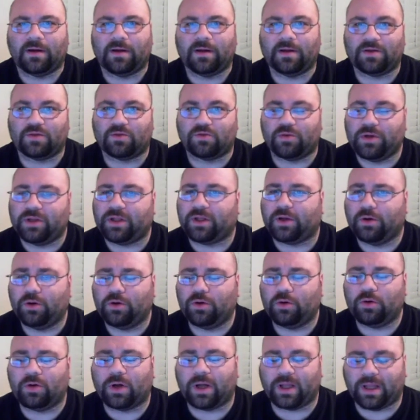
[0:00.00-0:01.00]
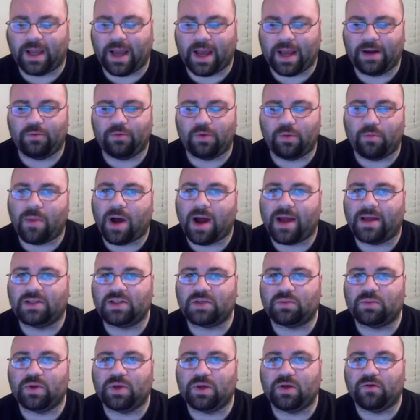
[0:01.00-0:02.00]
is really cool. It kind of
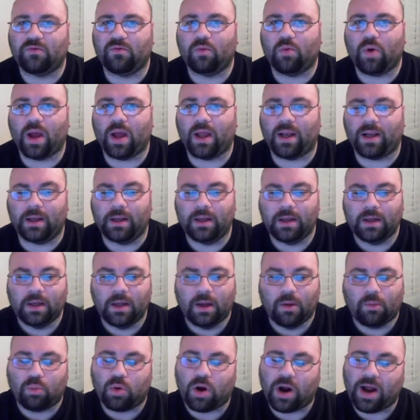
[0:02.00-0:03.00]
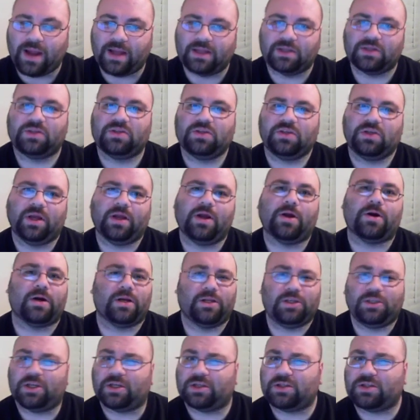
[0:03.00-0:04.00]
reminds me of when Bryan
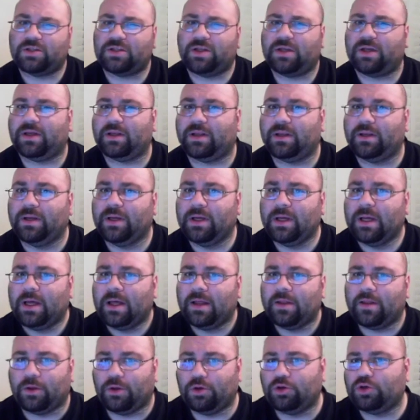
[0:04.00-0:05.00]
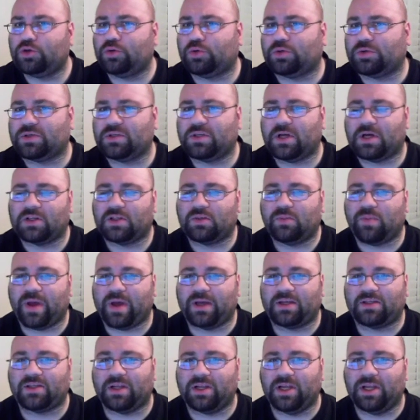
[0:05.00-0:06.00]
Singer just did The Usual
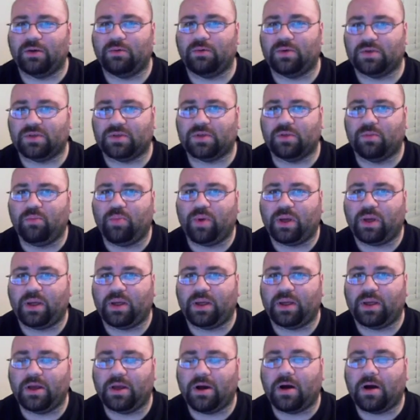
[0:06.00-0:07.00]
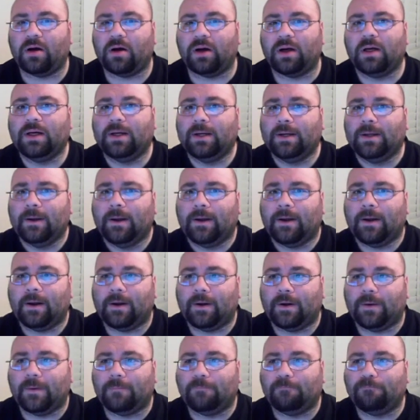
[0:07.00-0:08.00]
Suspects, and he was the big, young,
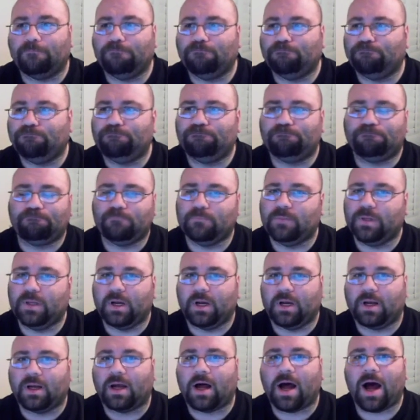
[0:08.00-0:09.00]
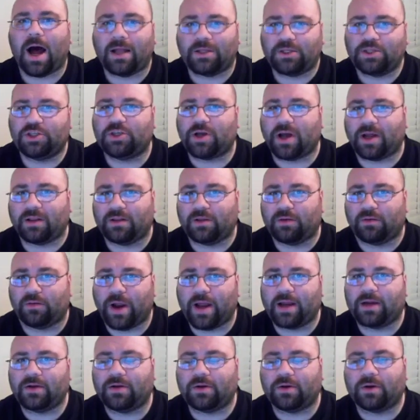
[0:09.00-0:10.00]
hotshot
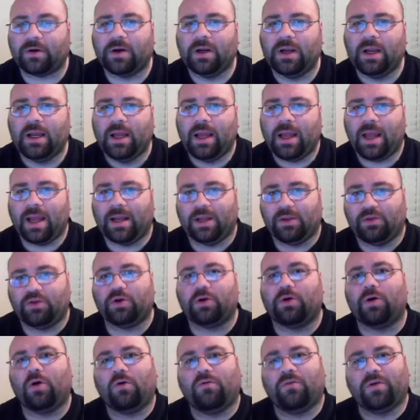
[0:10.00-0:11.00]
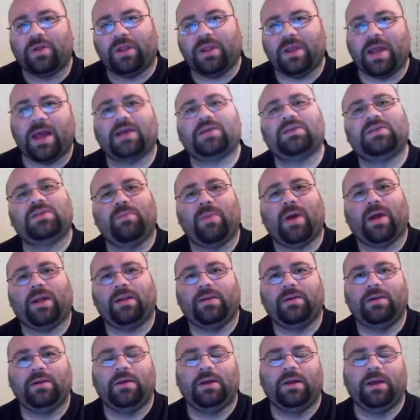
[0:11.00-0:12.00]
director, and he took over the
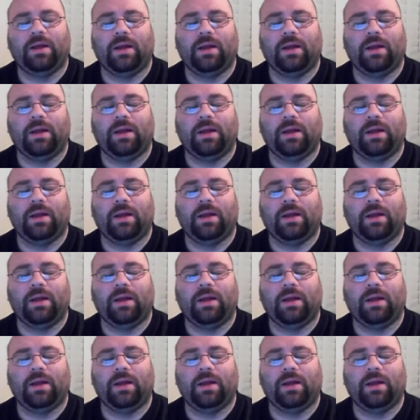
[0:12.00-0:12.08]
X-Men.